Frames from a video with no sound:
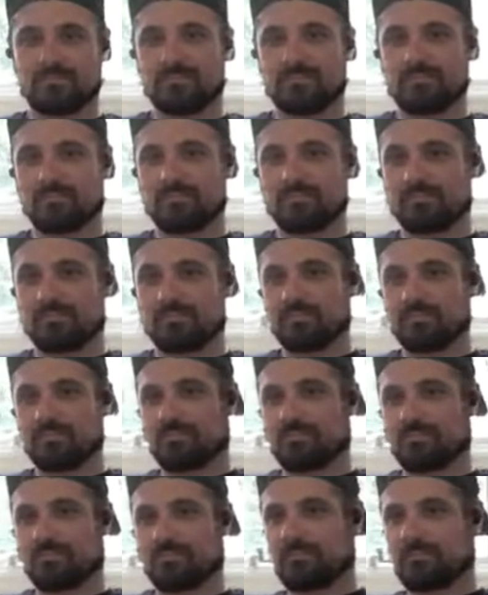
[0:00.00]

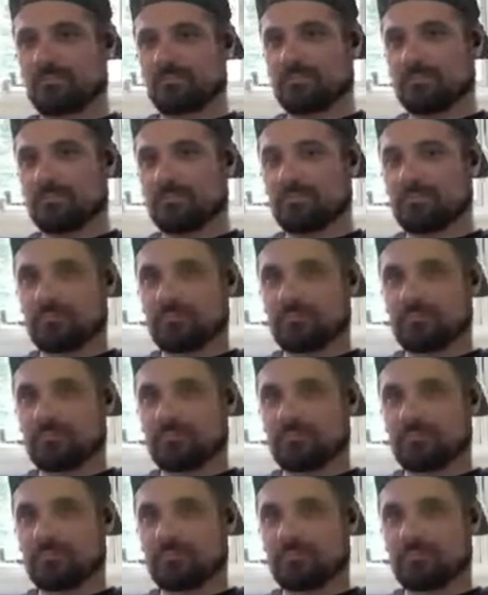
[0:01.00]

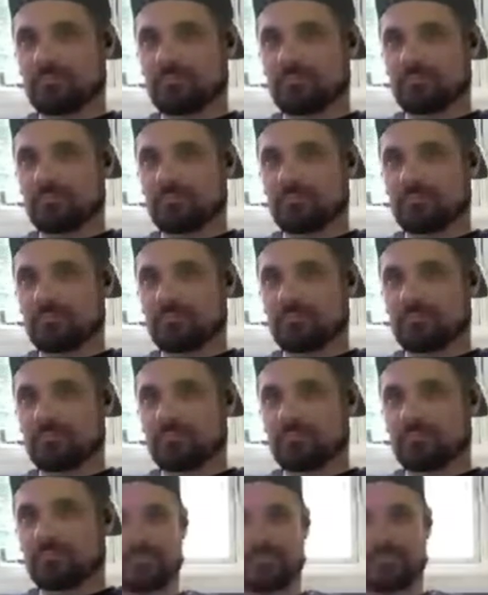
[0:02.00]

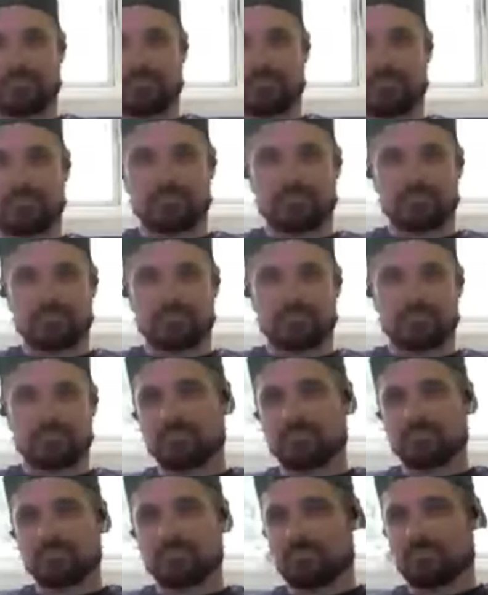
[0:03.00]

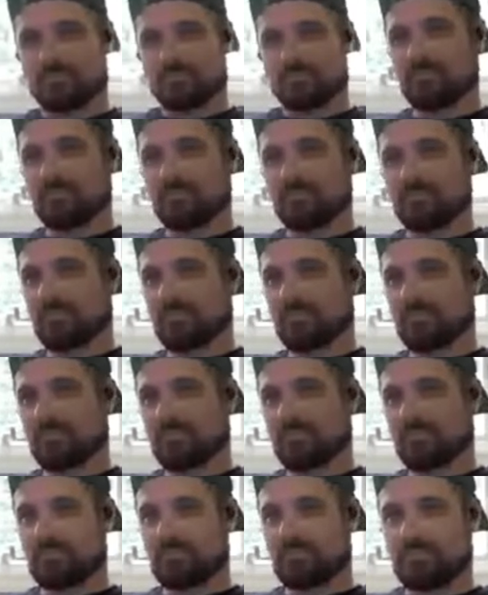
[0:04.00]

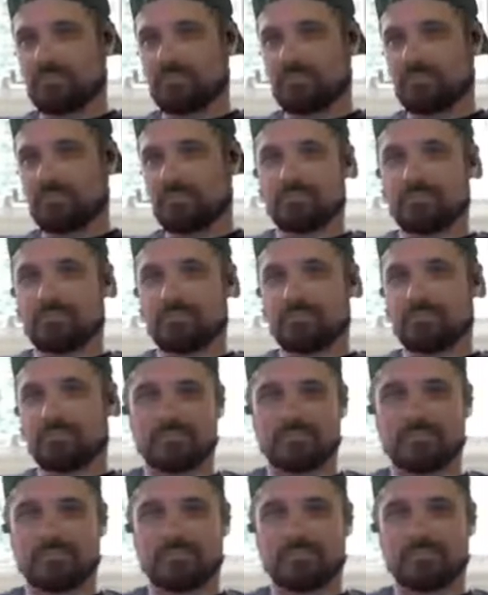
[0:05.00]

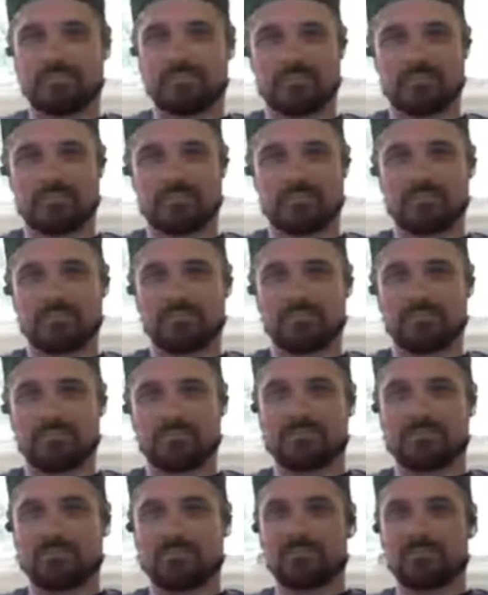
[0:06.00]

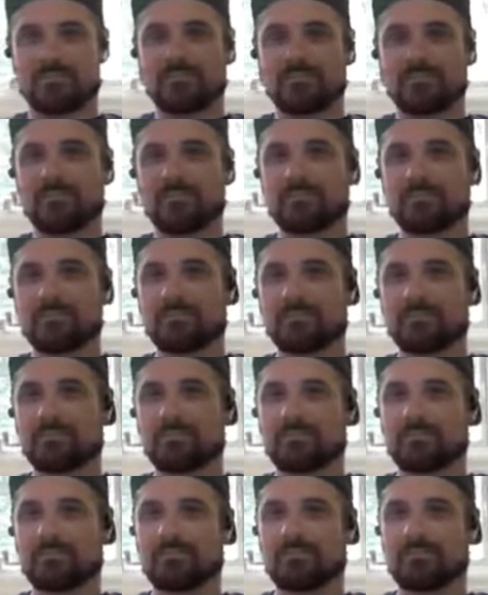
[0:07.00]

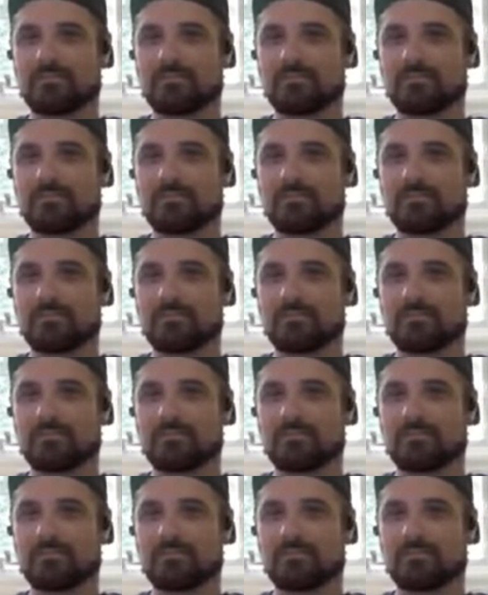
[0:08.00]
No words are spoken by the person on screen.